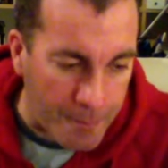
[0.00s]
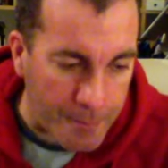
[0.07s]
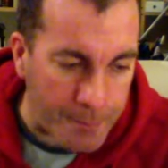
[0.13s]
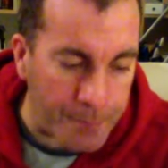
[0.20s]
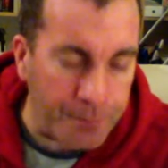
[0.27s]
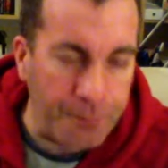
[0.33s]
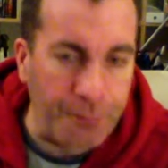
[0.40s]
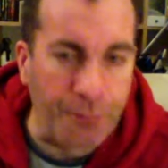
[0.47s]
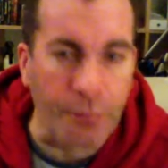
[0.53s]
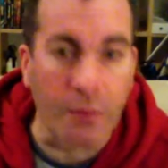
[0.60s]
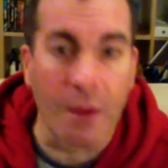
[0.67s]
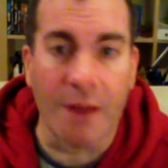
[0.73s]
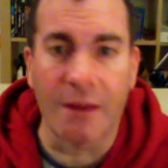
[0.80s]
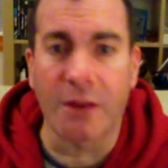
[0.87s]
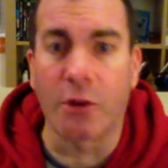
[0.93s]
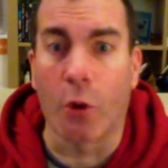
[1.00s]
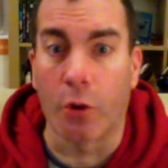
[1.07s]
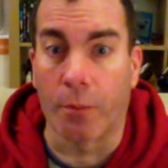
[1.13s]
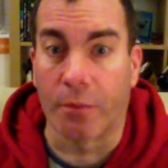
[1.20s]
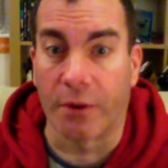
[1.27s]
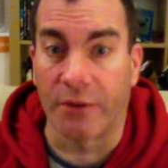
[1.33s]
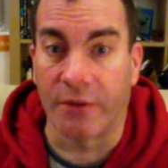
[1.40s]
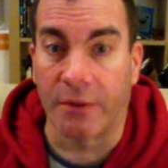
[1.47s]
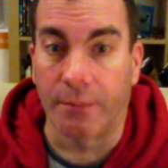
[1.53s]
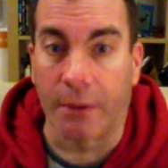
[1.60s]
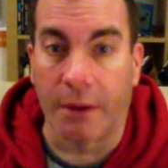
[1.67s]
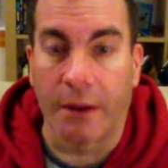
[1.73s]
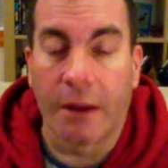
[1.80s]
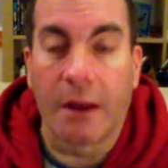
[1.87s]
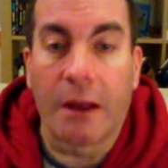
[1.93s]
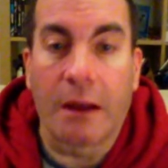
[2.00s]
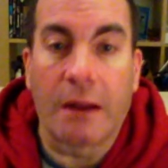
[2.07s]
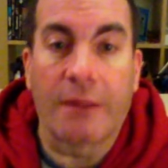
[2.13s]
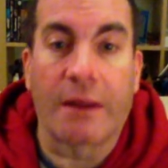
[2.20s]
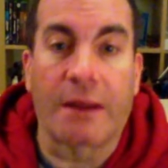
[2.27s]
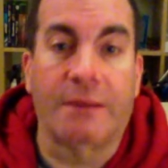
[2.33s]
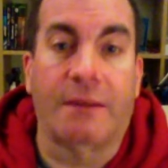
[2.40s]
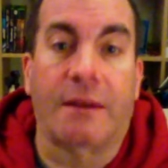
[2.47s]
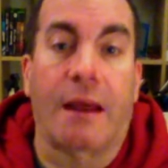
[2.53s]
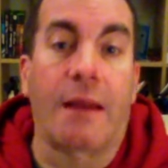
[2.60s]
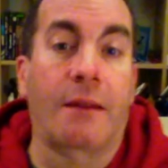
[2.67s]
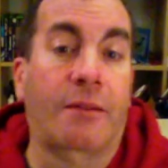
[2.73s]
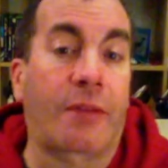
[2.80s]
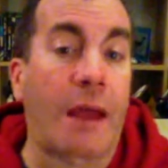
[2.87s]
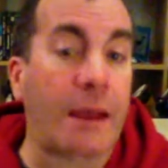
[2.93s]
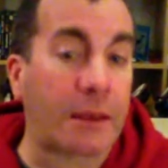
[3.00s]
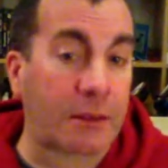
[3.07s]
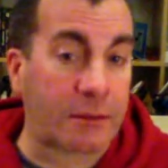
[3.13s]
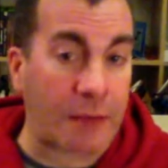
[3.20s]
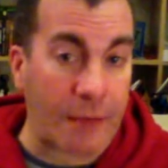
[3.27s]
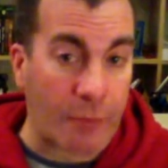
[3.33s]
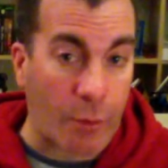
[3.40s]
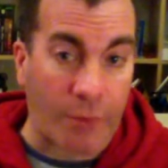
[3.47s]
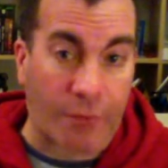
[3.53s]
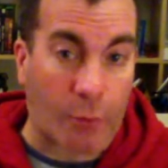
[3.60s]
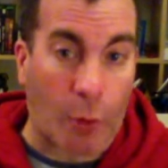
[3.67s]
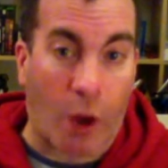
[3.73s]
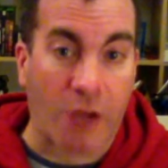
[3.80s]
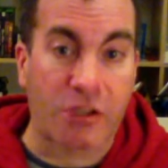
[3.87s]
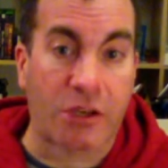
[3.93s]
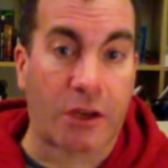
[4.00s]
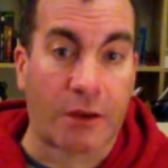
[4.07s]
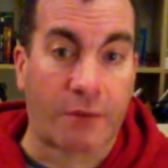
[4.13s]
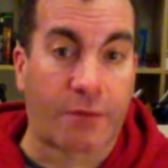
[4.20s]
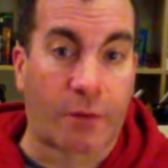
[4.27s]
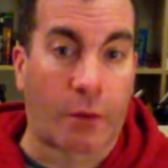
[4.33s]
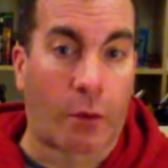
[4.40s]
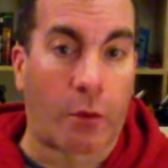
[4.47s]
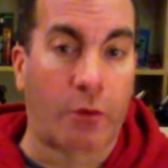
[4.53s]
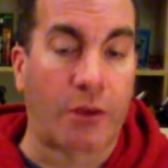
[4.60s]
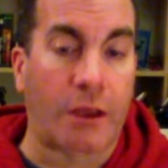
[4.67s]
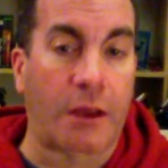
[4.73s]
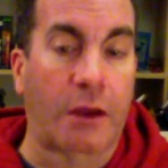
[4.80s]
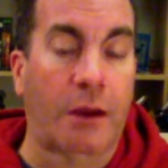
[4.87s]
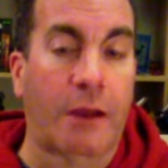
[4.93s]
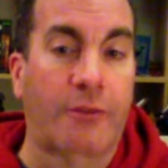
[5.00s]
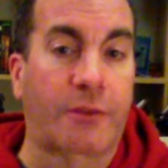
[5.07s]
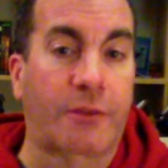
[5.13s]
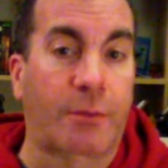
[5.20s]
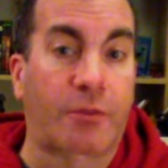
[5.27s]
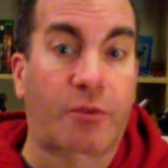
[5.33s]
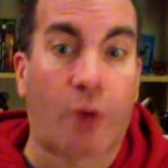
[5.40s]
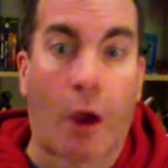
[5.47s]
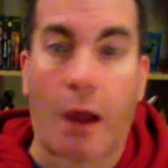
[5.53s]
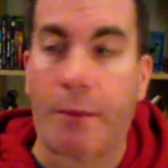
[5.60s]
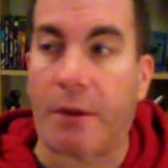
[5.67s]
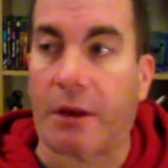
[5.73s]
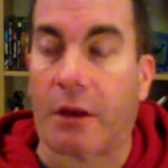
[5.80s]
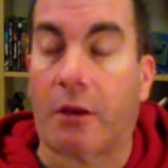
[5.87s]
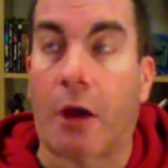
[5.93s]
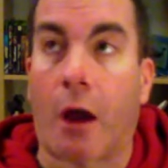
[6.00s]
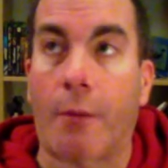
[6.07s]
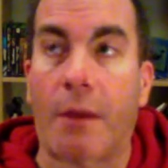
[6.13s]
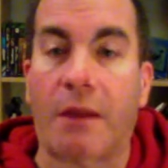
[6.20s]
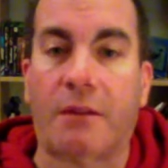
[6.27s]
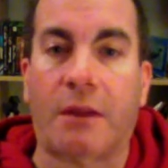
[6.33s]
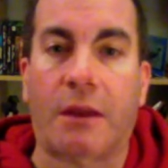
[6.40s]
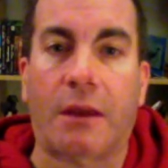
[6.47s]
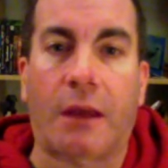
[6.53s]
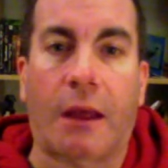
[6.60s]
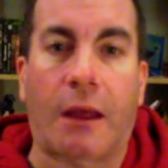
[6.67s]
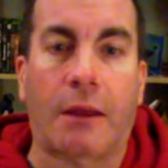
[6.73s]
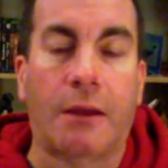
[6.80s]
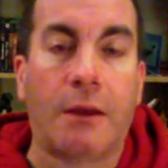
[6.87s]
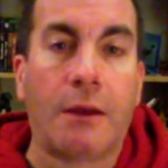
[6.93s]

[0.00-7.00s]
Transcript: I didn't go to prison, but that's it. And thanks everyone for watching for the whole year and subscribing and commenting and